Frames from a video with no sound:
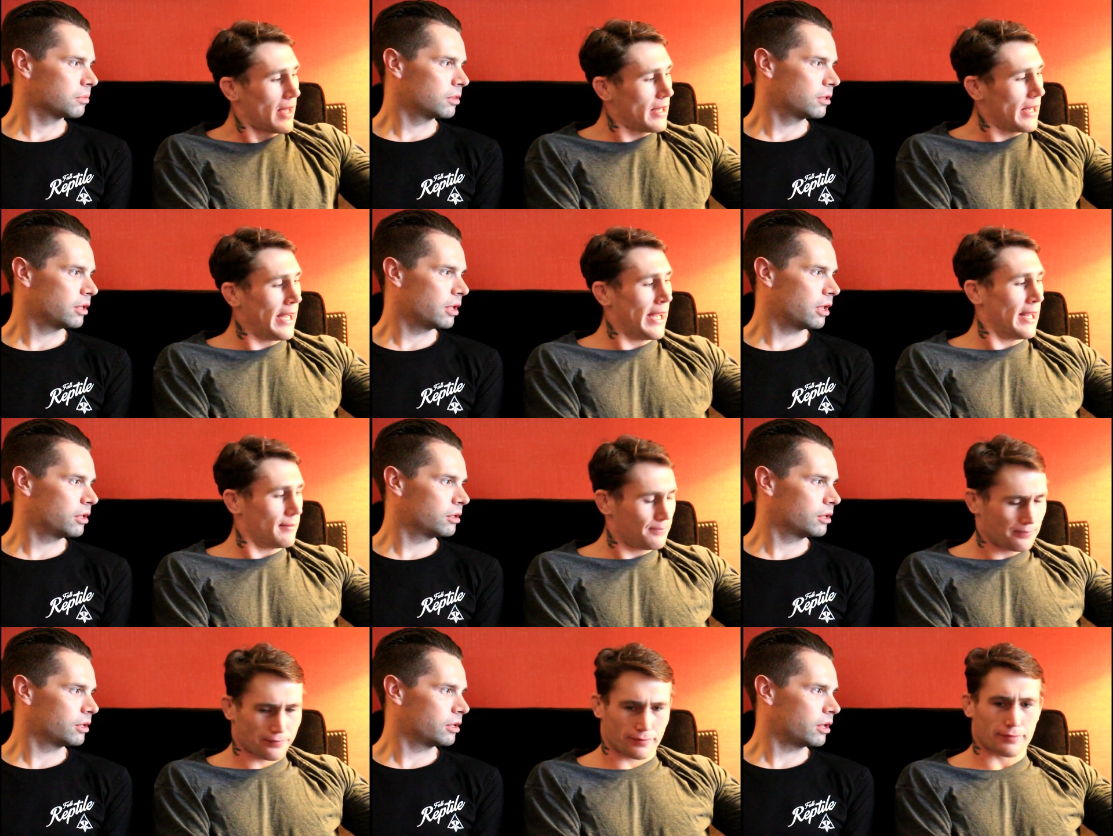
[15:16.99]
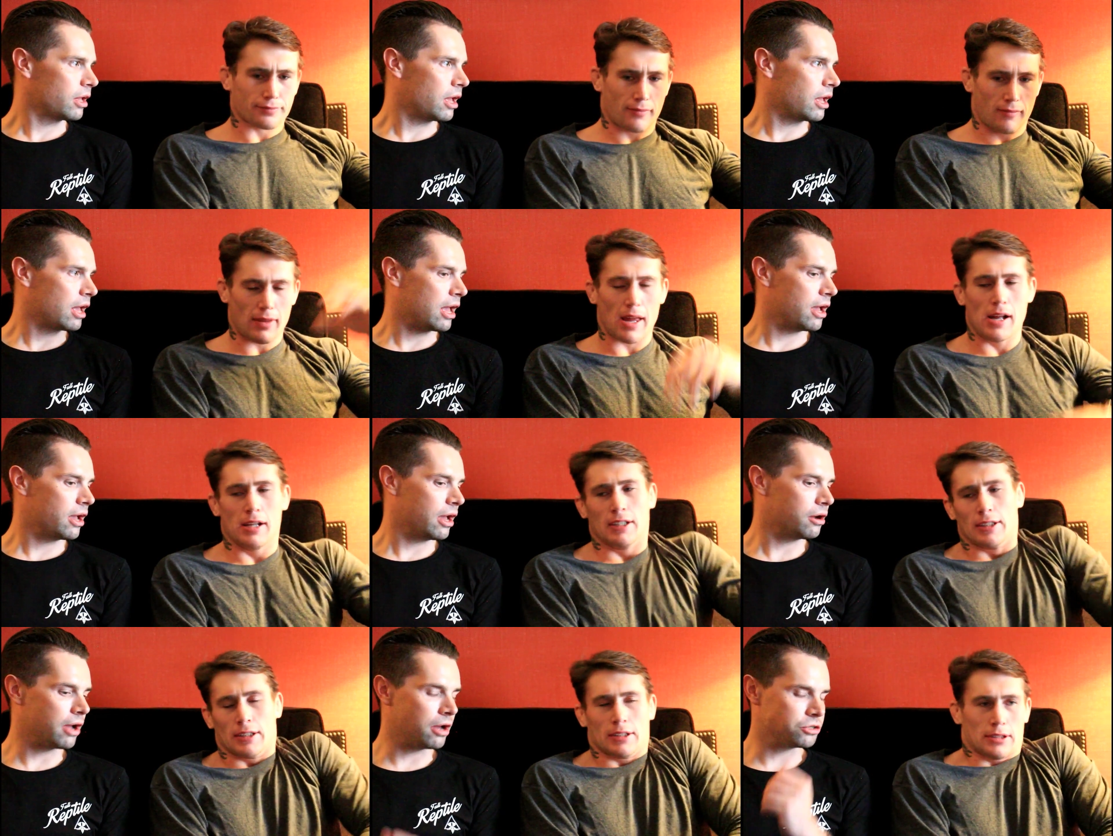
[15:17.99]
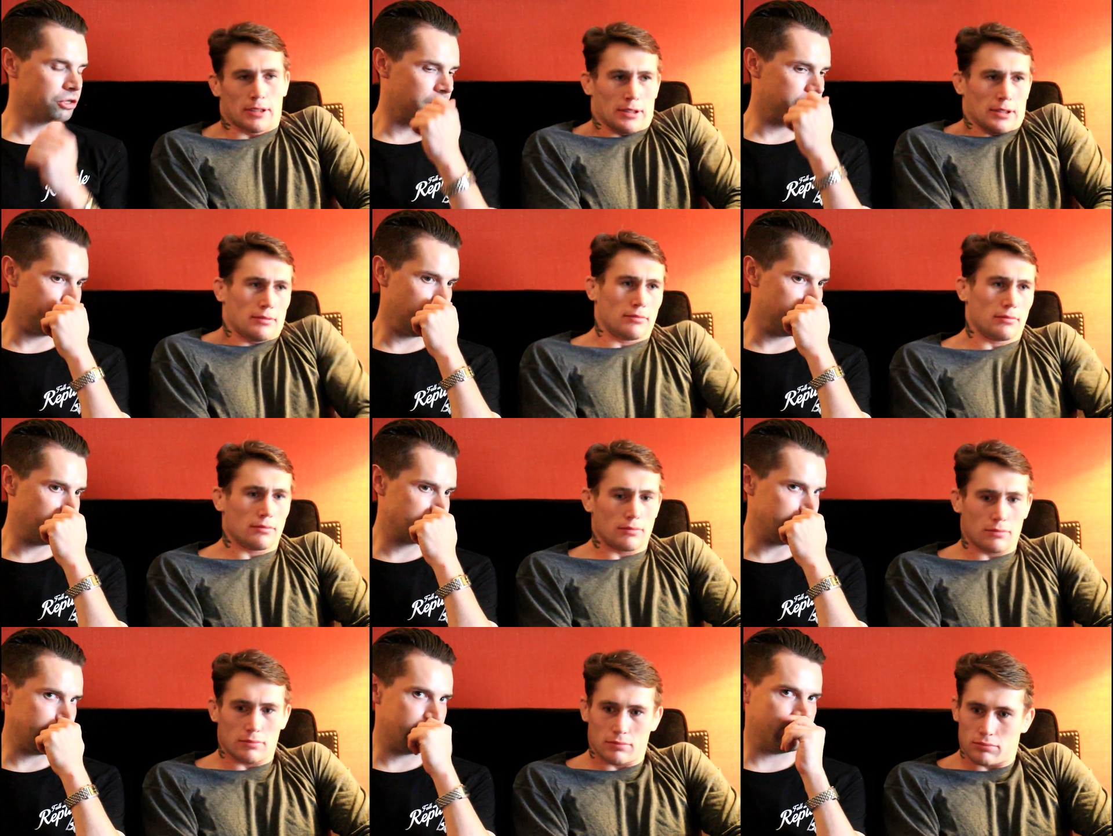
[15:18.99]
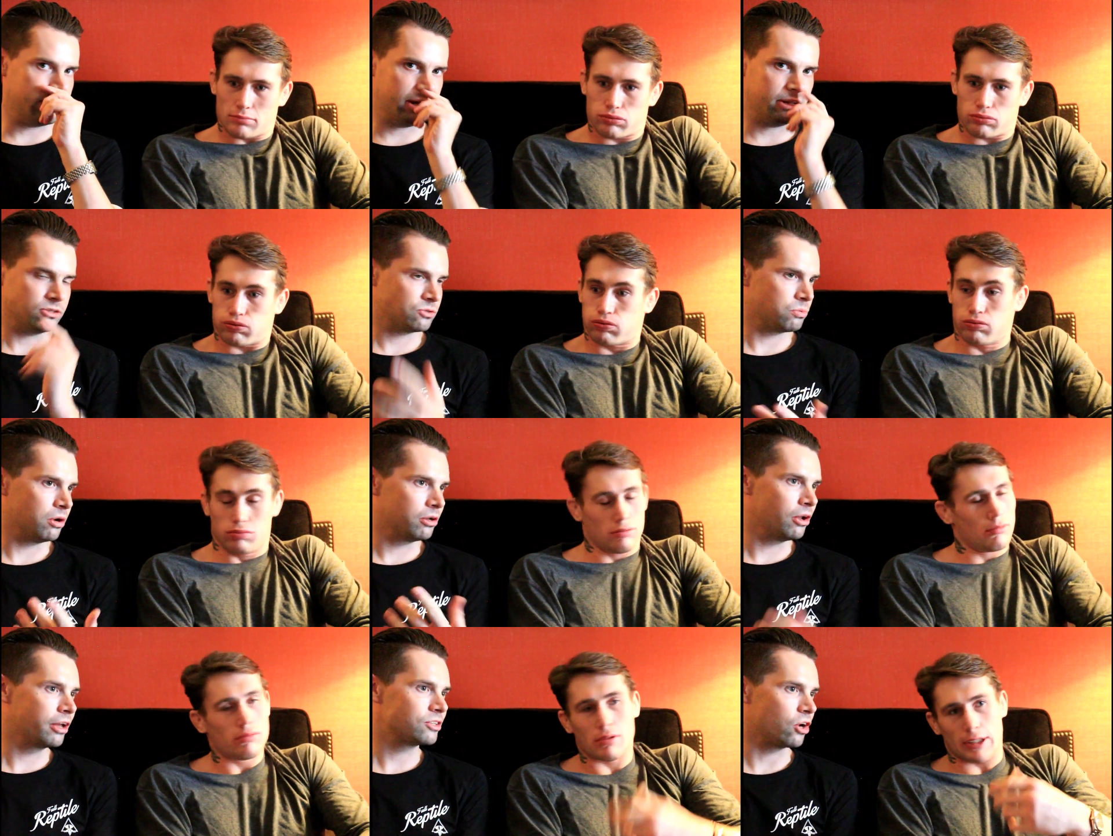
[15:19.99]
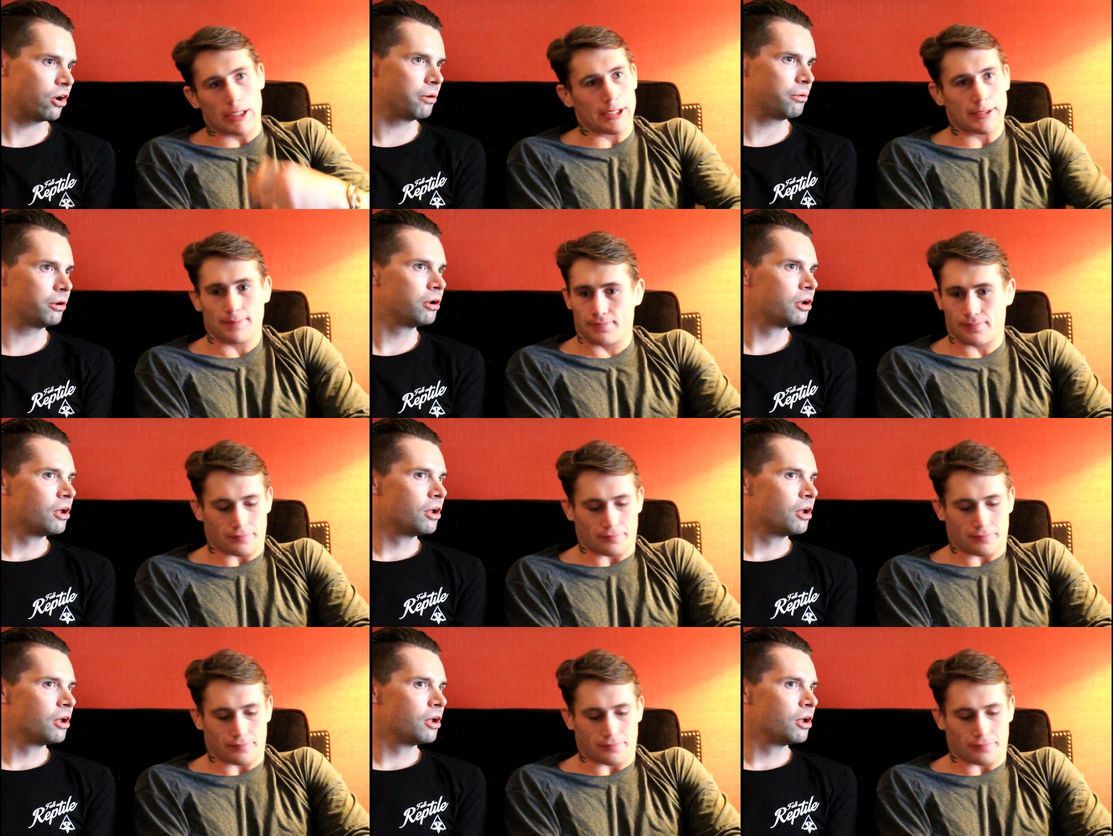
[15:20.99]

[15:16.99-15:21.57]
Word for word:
Speaker 1: Uh, how, how do you kind of feel mentally now ahead of this one? Like Tyron,